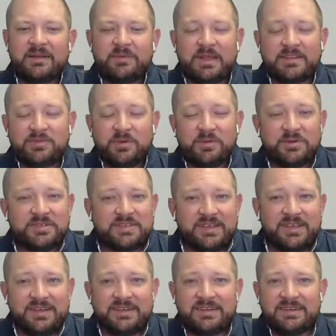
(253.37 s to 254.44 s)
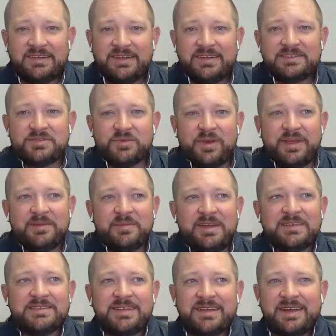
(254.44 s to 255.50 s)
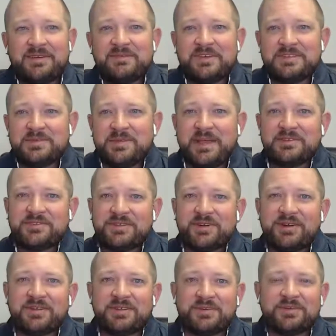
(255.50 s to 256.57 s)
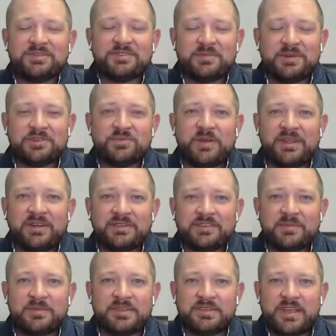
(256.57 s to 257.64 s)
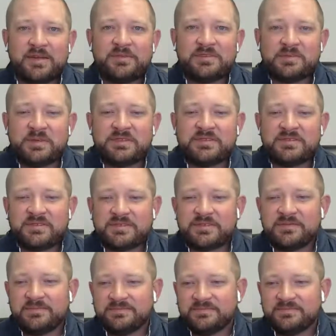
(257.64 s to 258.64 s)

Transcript: that's what we're seeing, and it's quite amazing how Visa MasterCard can hold so much weight on some of these high-risk businesses.